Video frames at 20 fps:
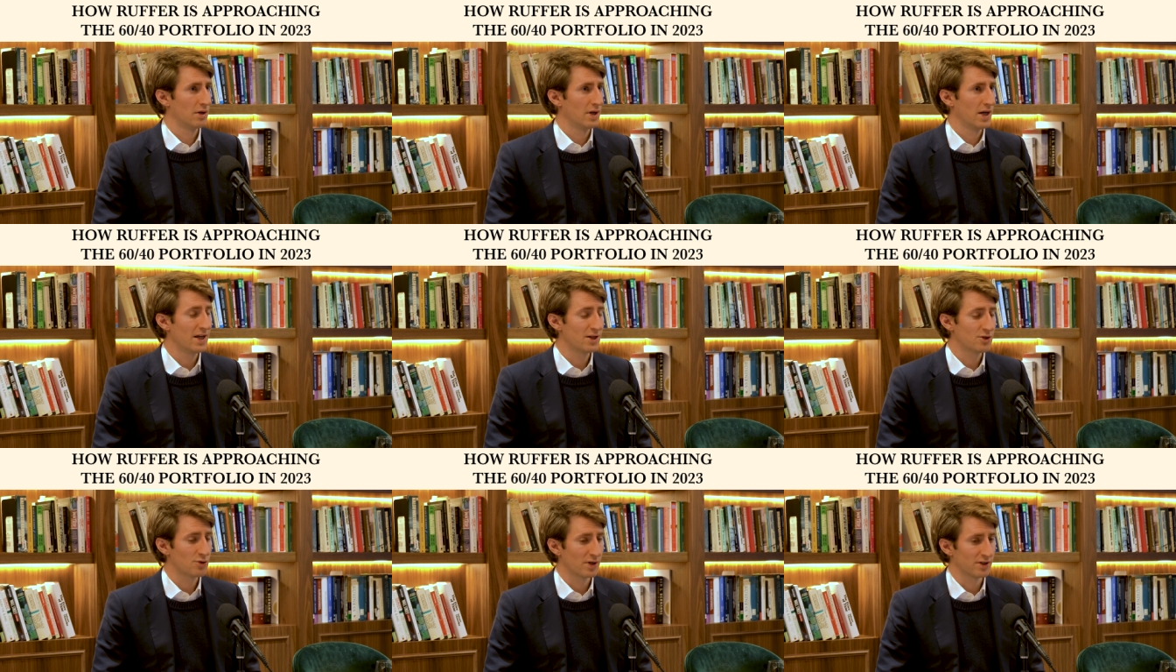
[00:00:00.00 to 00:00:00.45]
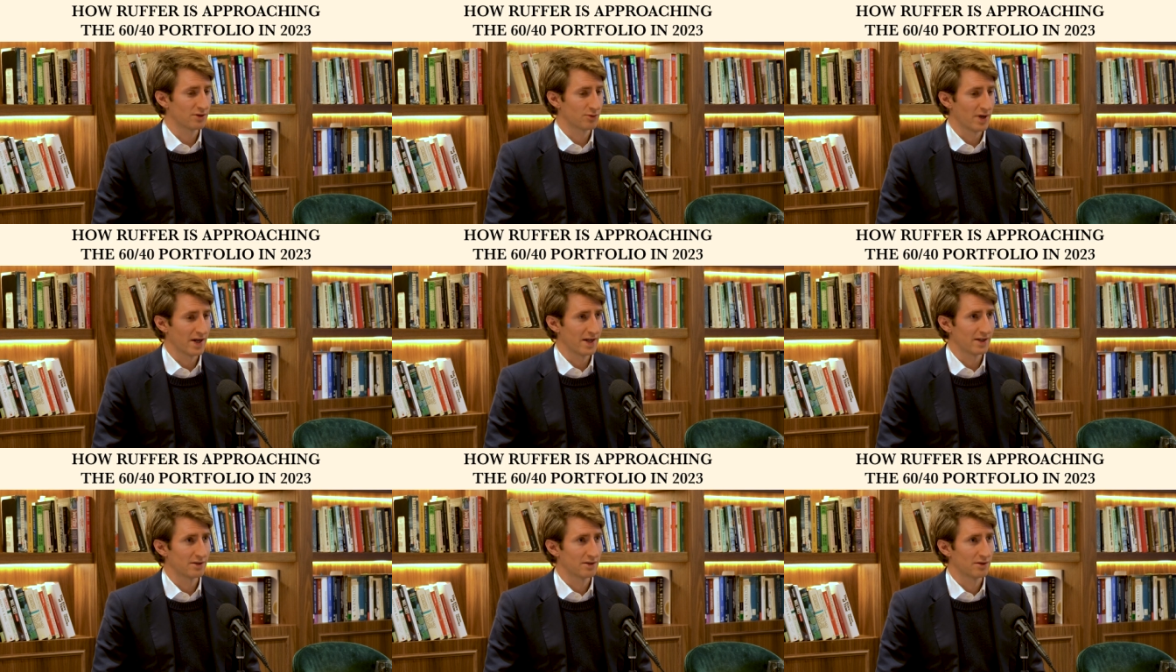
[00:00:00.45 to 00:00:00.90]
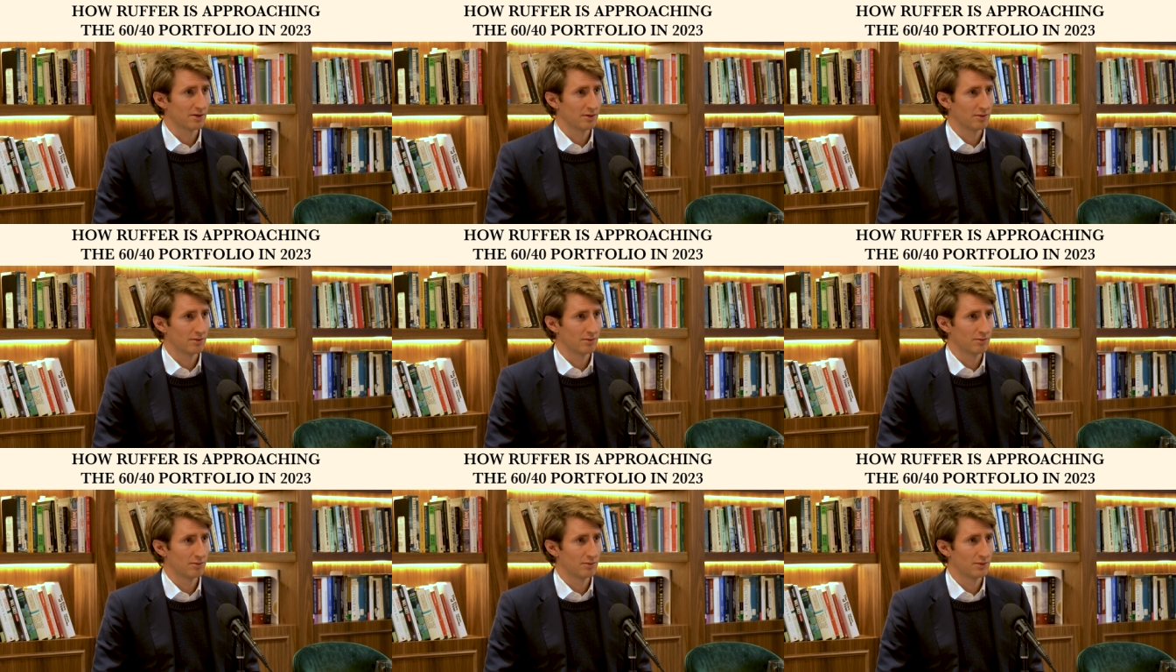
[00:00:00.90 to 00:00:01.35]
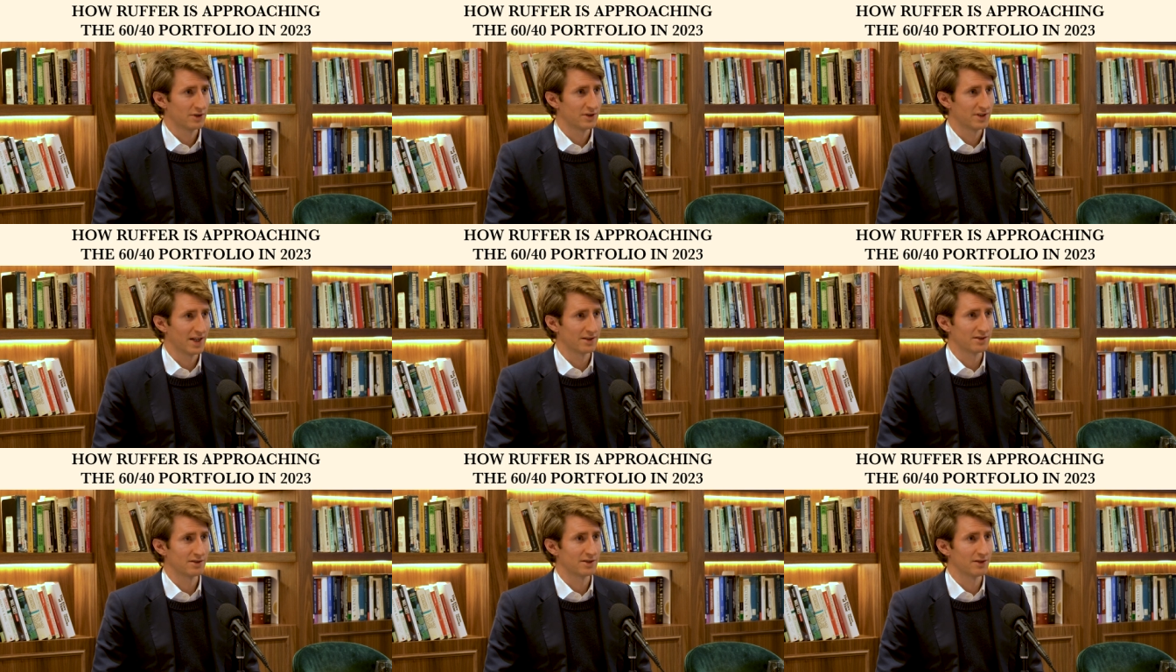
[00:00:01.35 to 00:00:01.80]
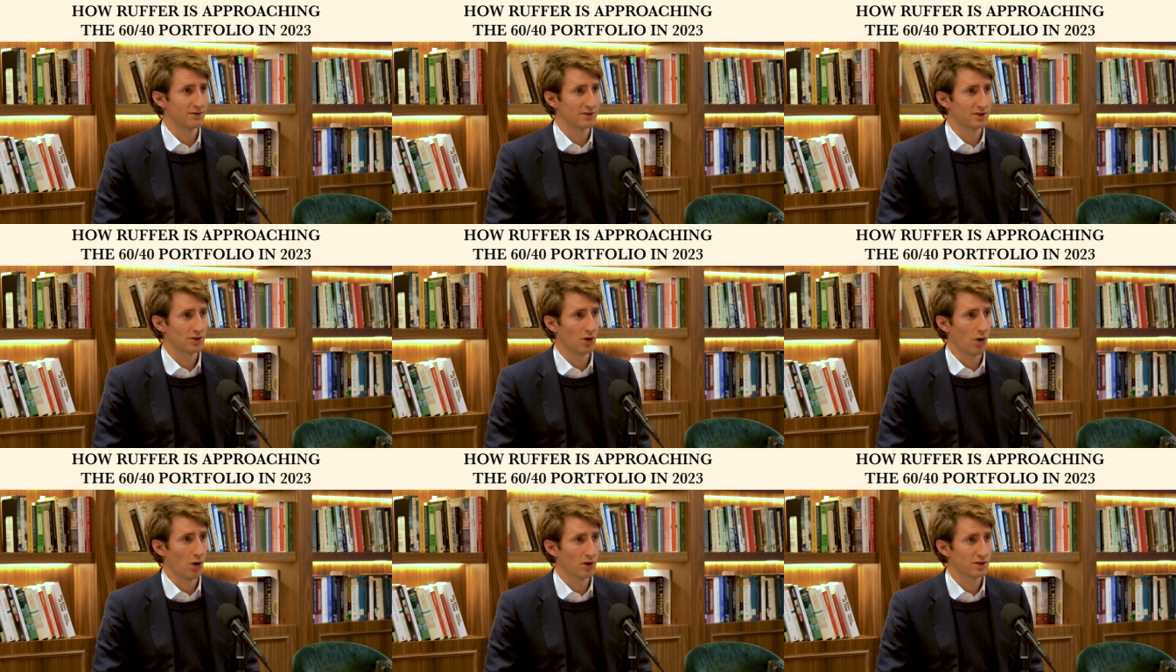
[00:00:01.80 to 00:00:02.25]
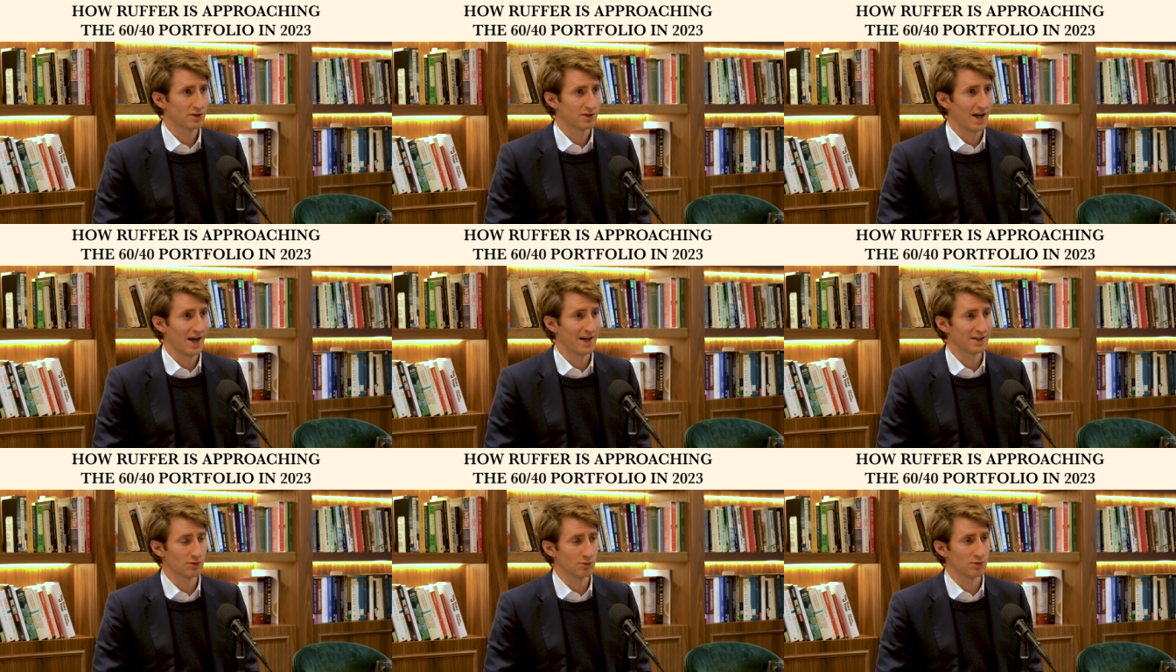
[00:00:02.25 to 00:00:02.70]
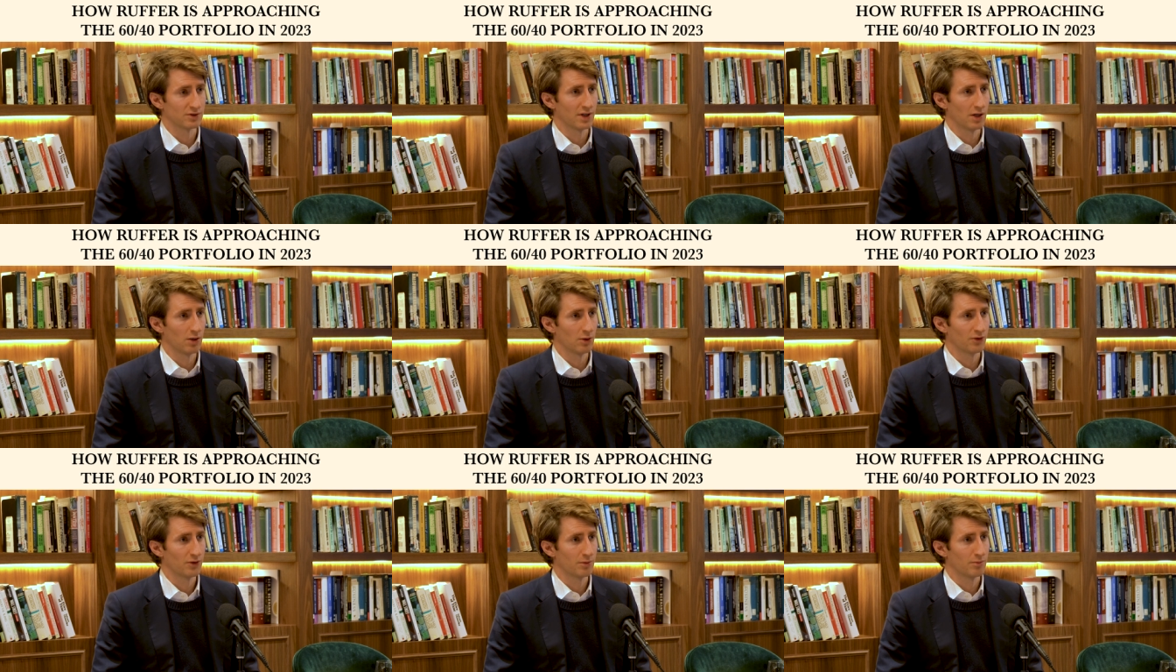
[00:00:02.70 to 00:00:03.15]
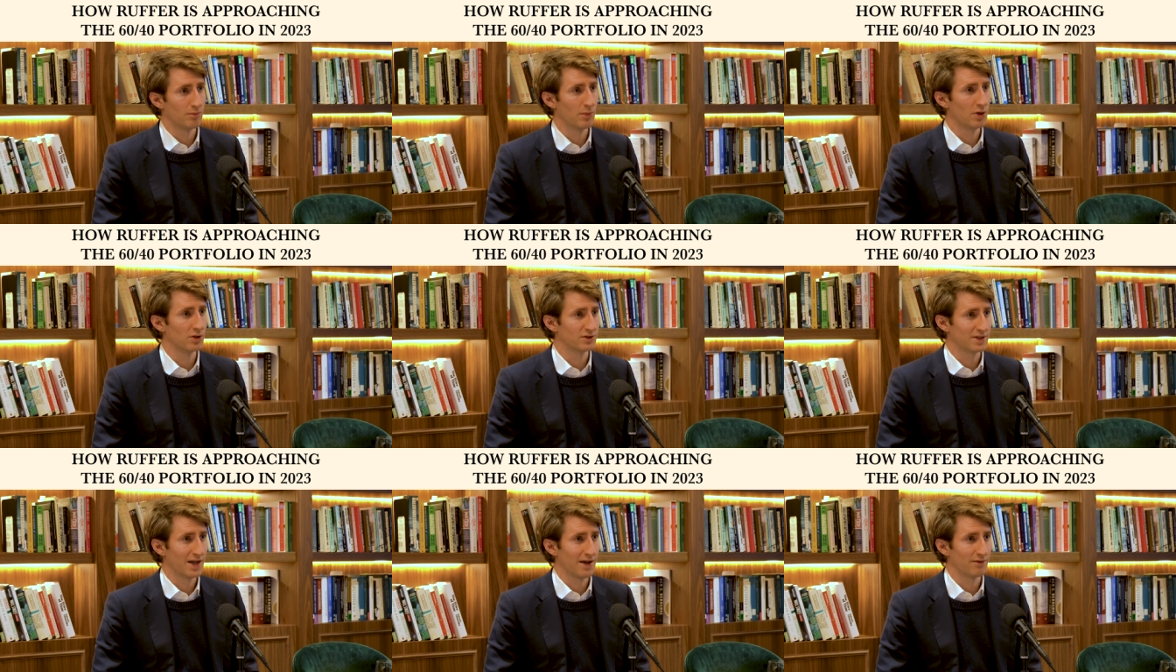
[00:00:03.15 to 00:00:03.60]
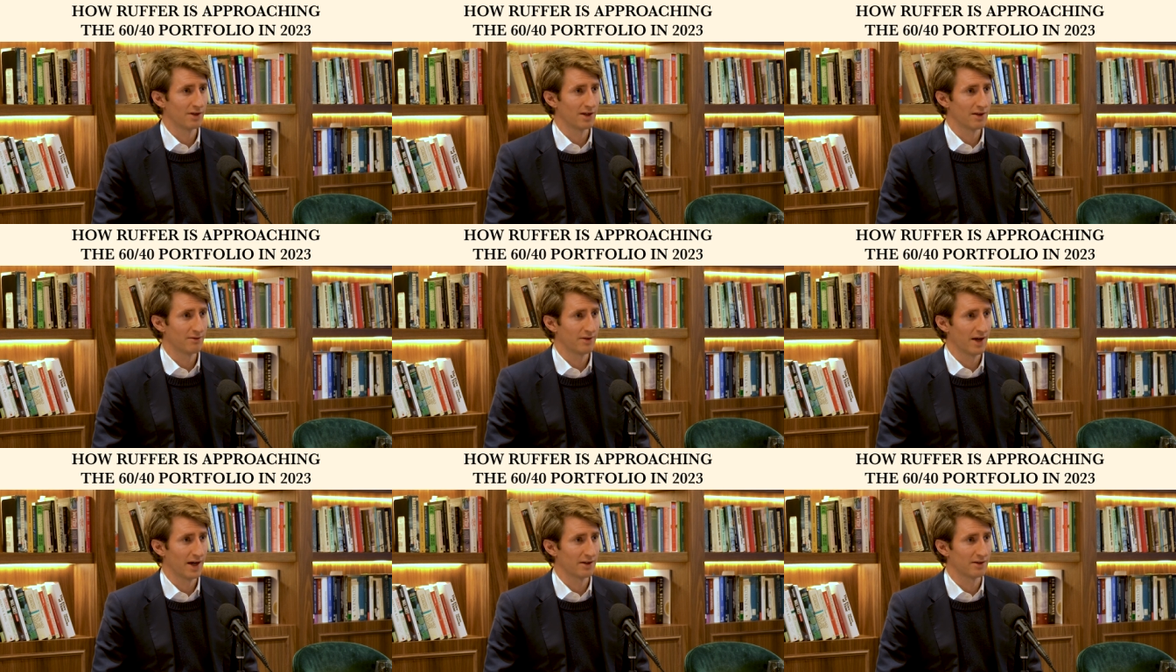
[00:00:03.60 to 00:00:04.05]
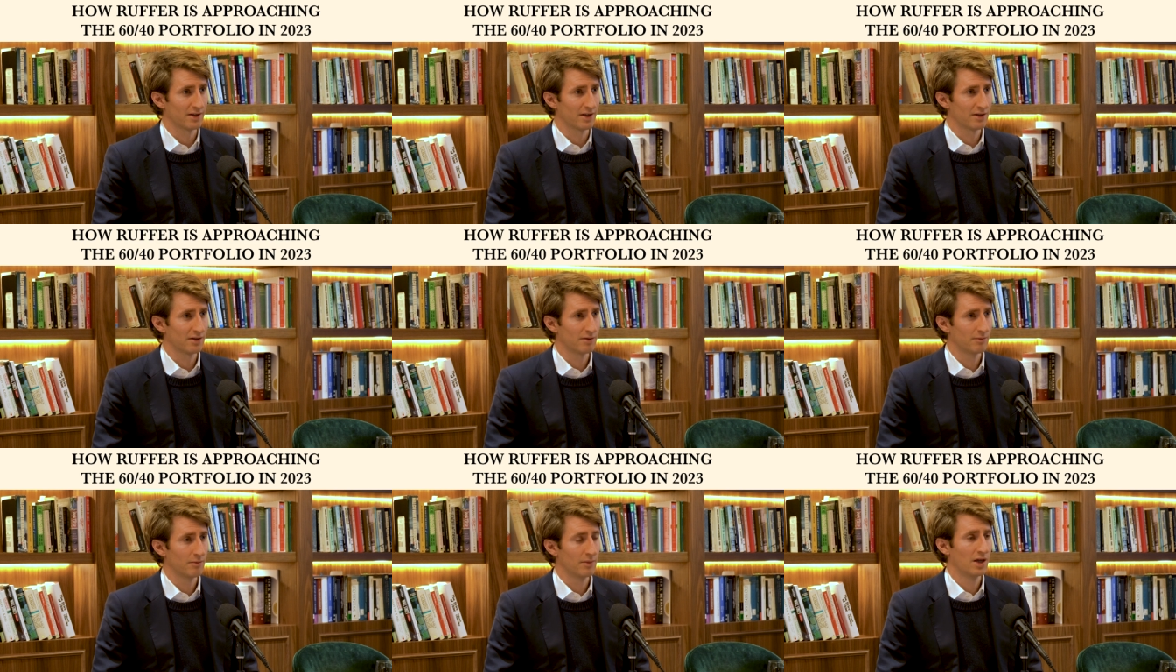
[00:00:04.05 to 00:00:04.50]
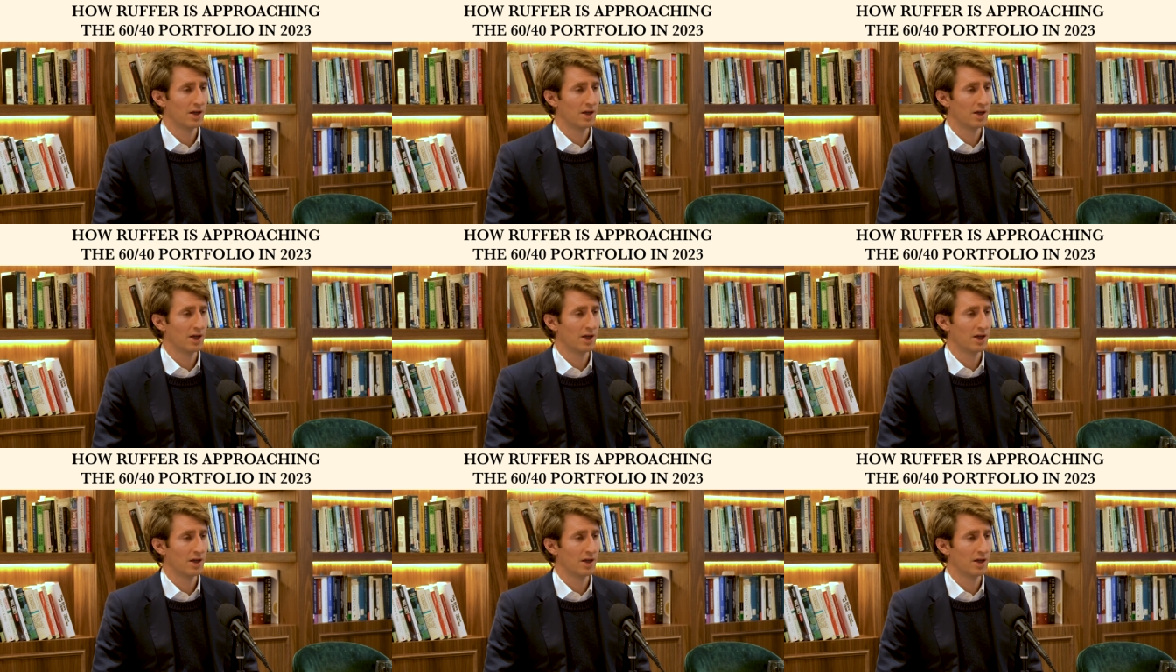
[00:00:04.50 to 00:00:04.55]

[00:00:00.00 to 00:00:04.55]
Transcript: Interest rates sensitive stocks, as a result, most heavily affected.